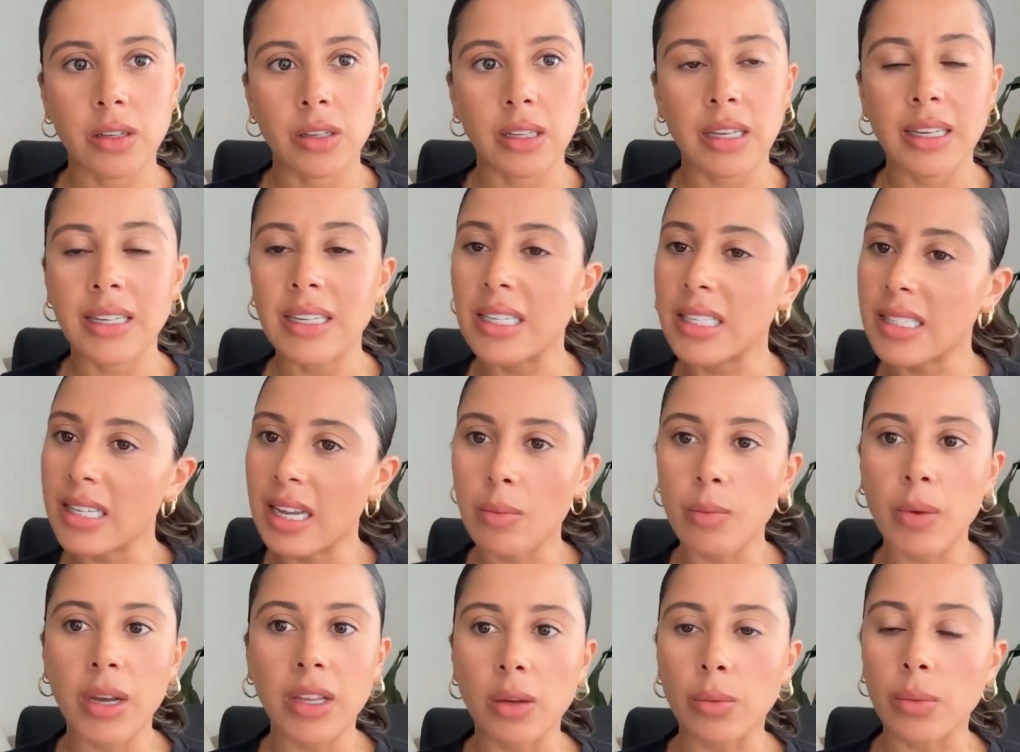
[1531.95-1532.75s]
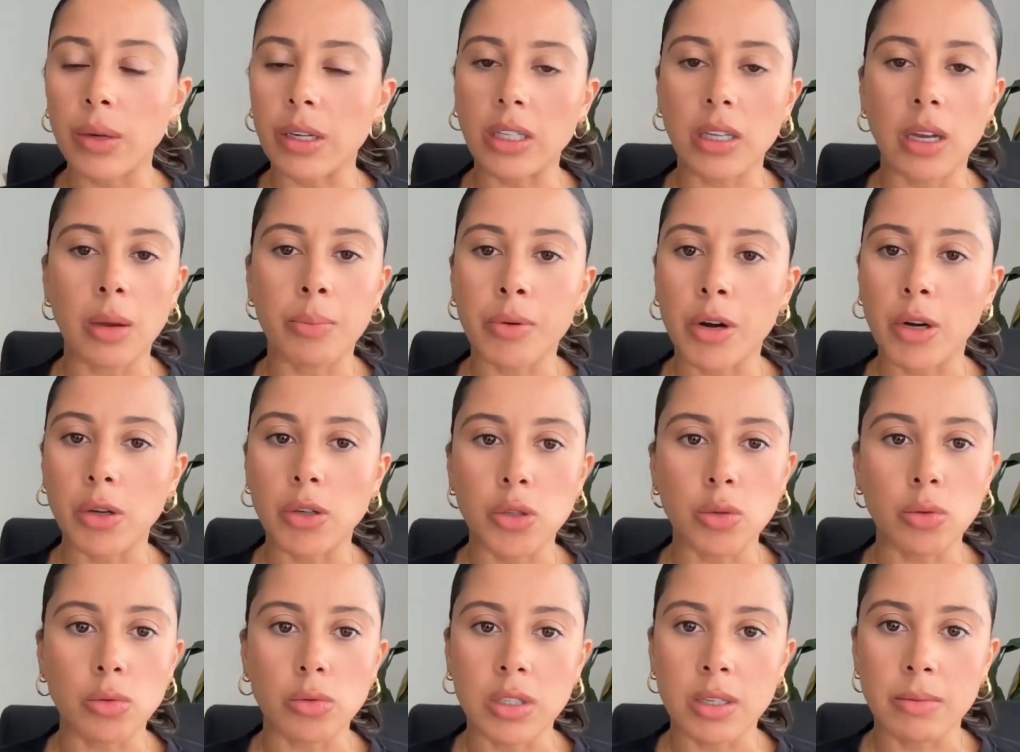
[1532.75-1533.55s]
in the same way that we
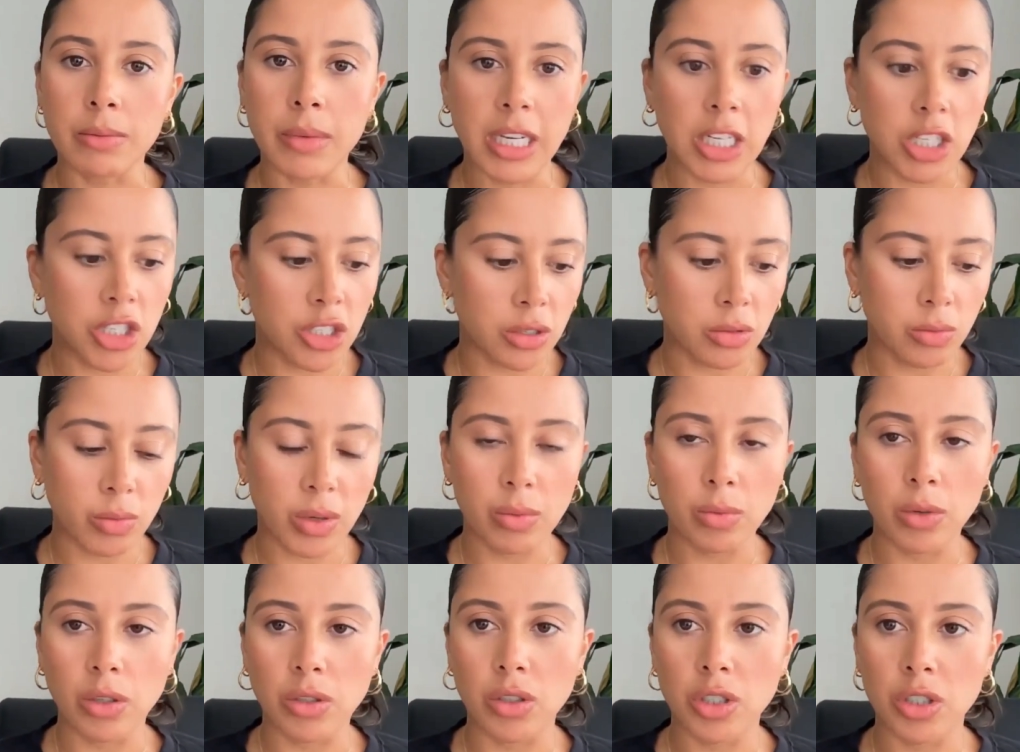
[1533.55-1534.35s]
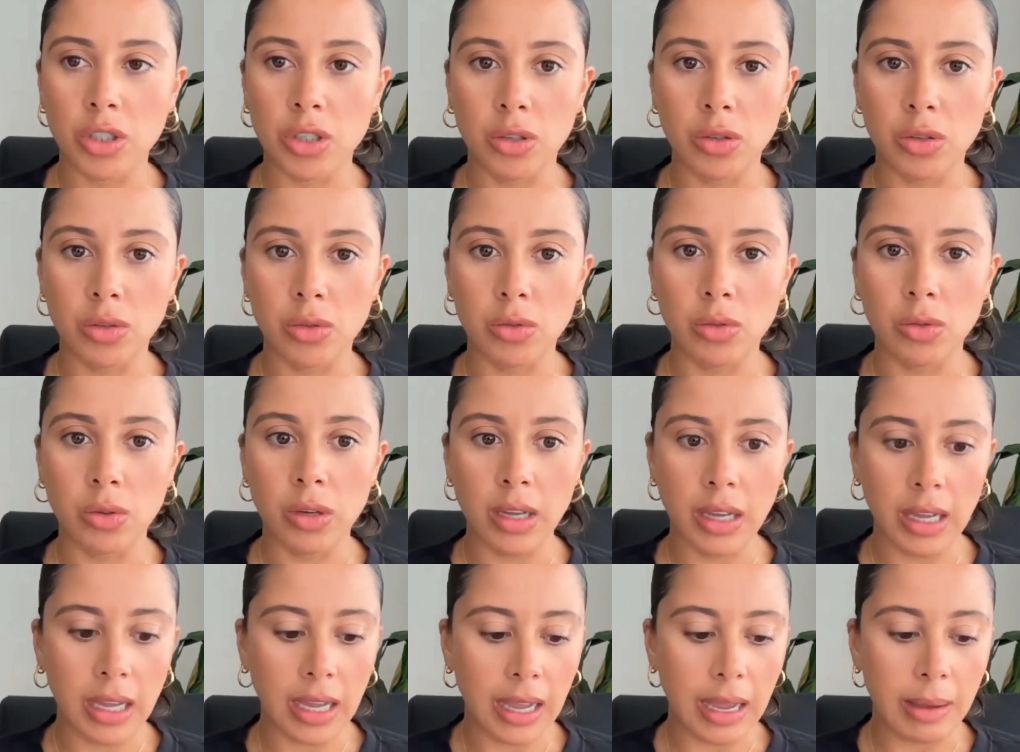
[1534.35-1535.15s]
approach automation, we want to
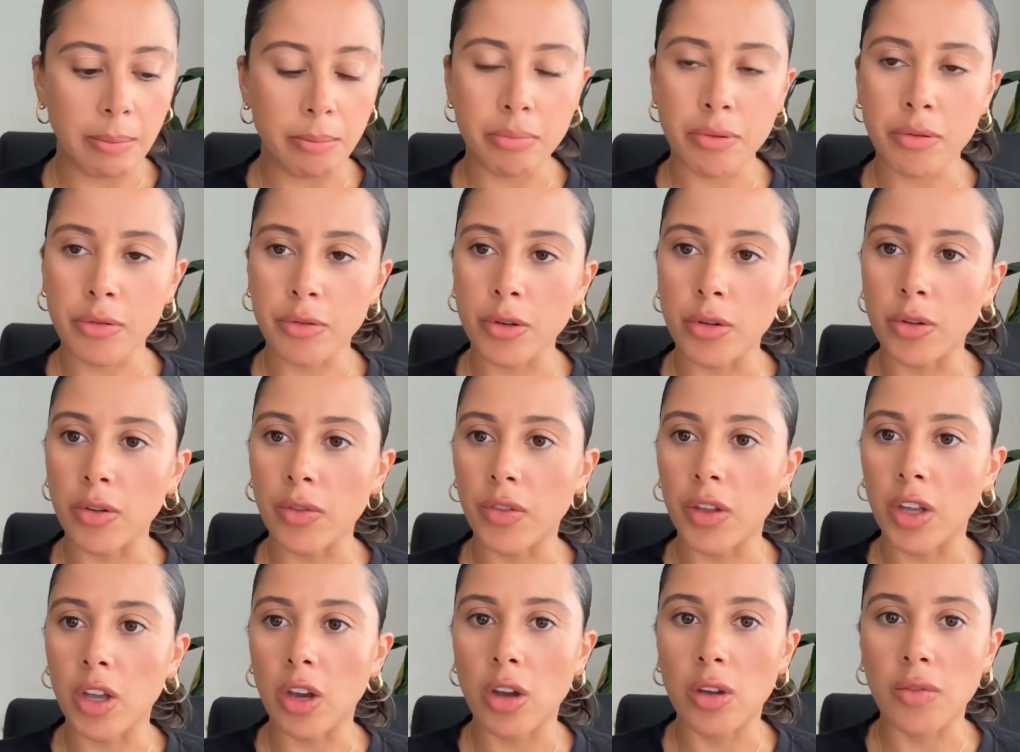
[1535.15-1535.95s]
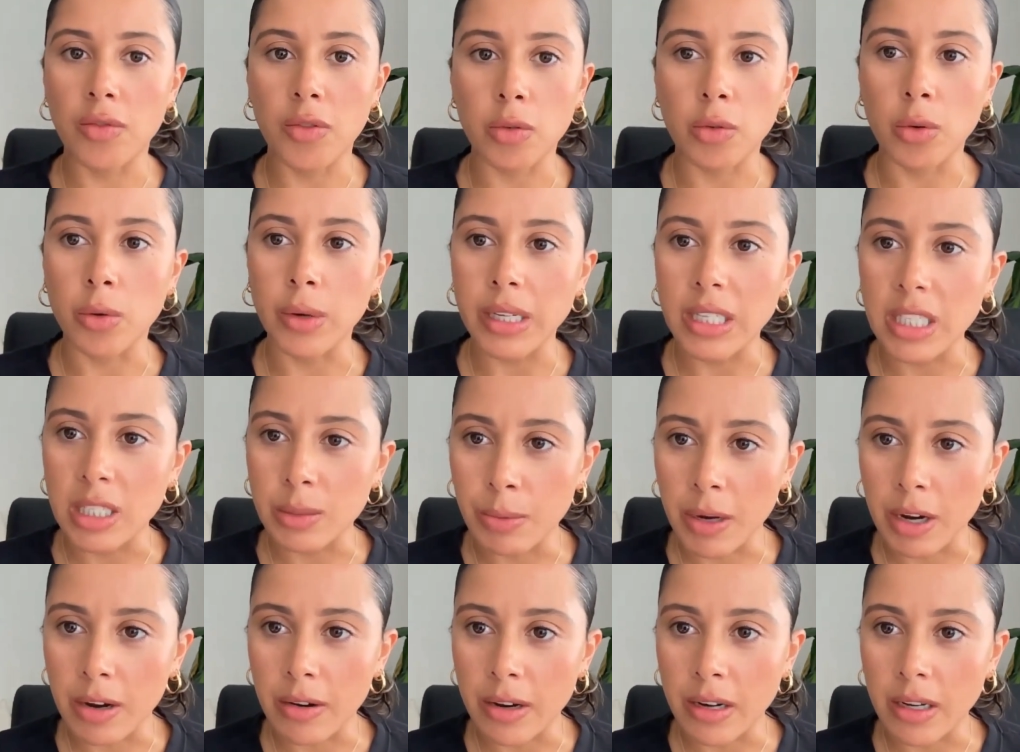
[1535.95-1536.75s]
improve the overall
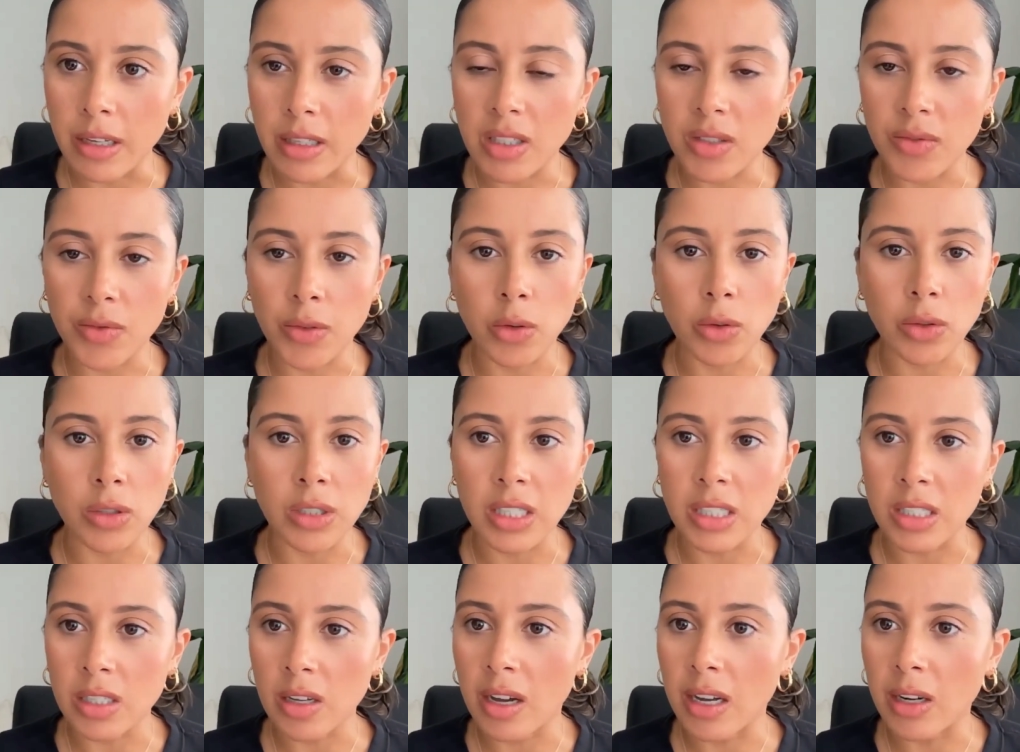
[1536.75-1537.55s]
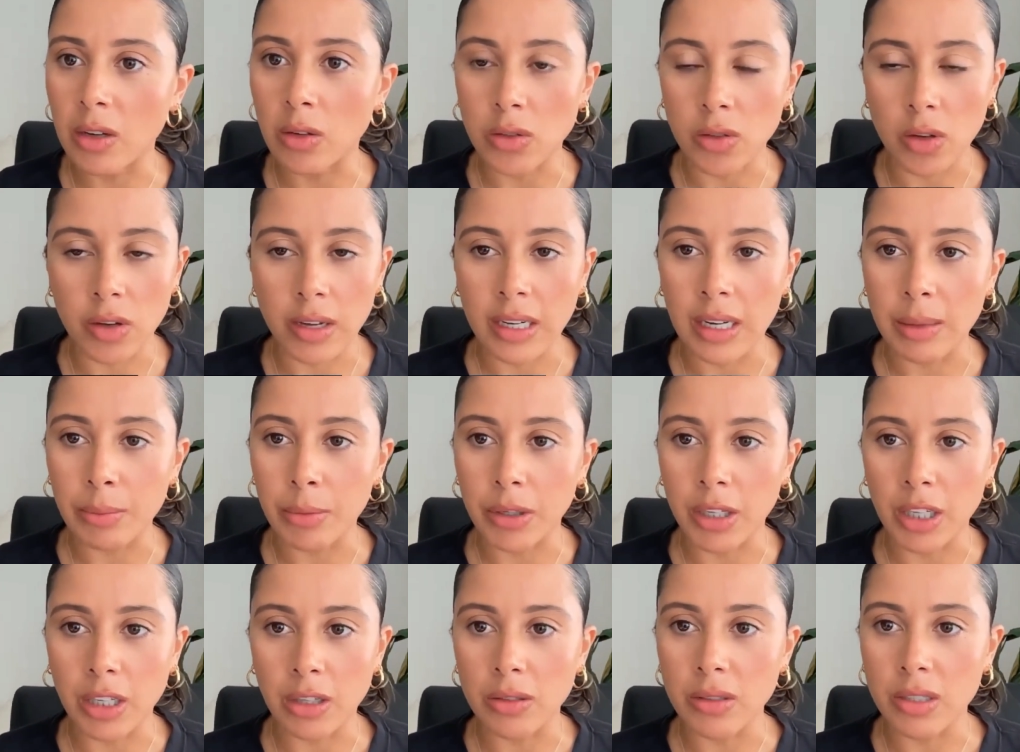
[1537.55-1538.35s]
experience for designers or
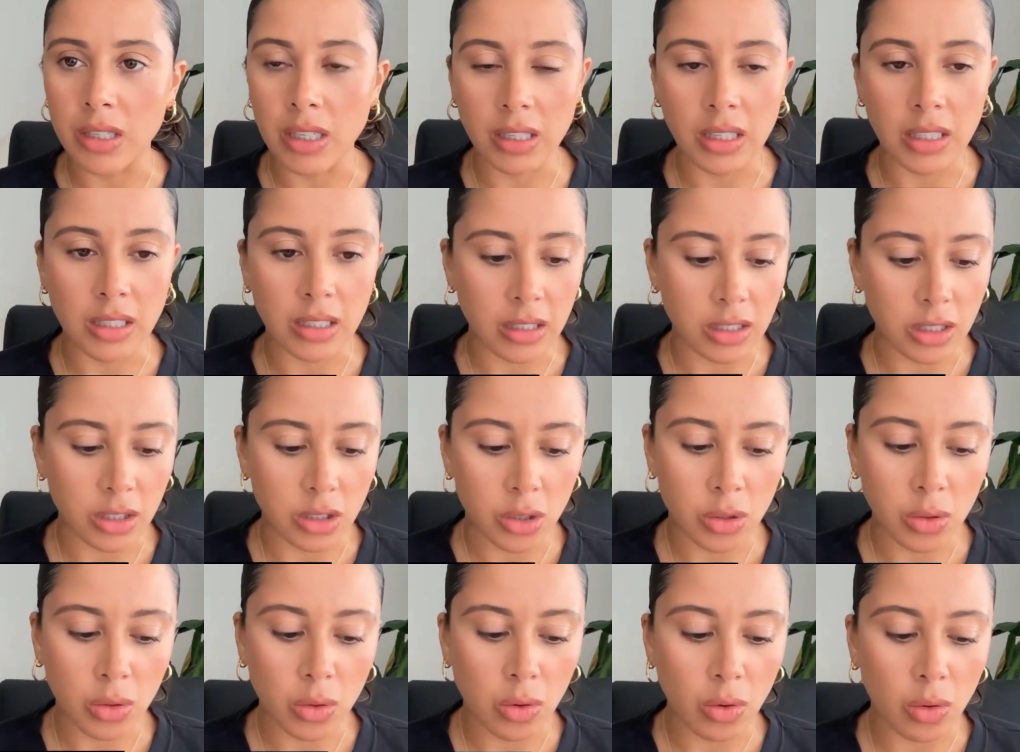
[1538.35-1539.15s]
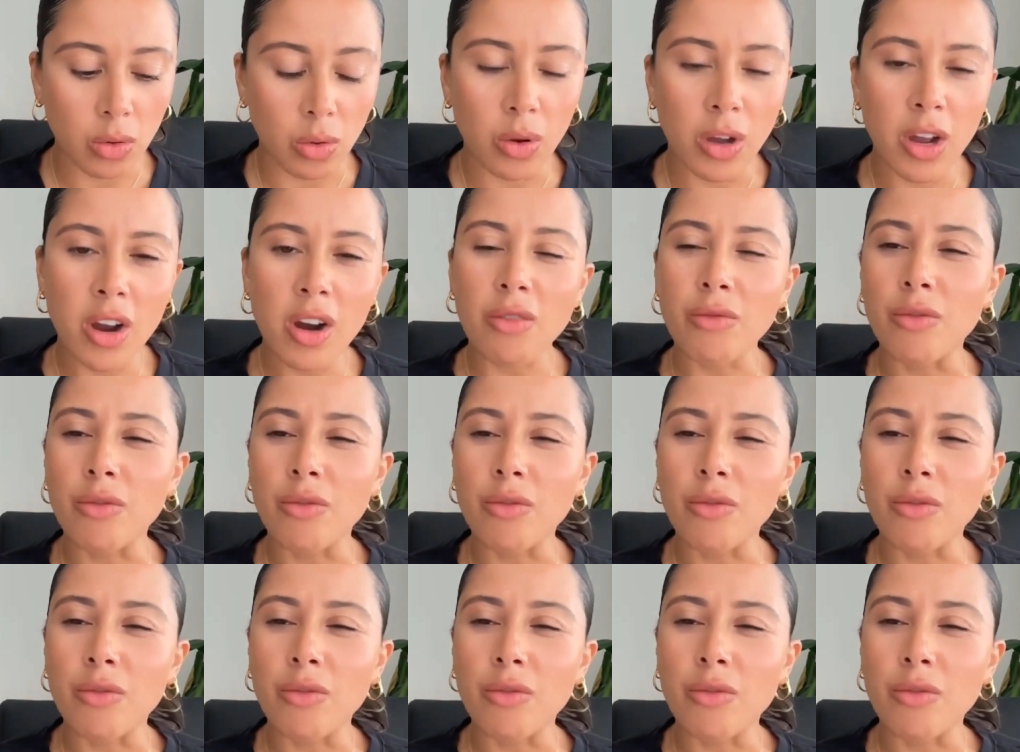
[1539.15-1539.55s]
anybody using the tool,